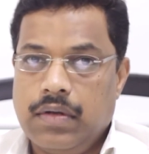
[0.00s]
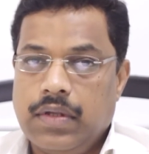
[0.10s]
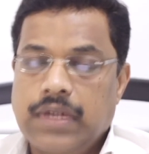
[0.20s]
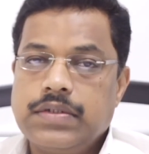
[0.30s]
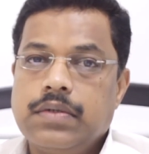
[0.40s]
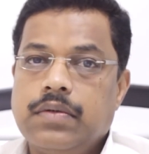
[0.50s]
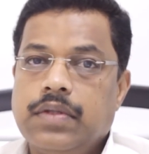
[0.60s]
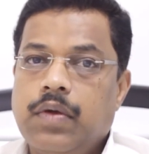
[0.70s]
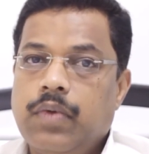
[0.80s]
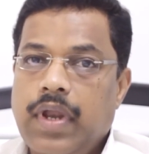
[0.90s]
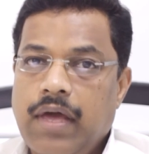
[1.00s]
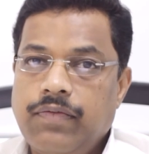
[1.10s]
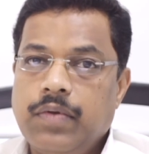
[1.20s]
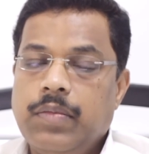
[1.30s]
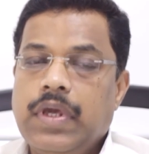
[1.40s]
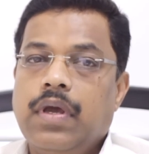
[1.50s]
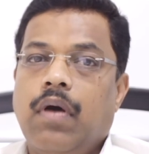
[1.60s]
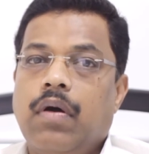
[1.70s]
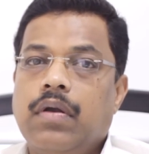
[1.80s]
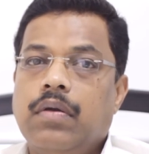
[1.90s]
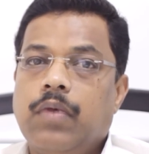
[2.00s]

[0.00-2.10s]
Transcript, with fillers: and so they would have to be on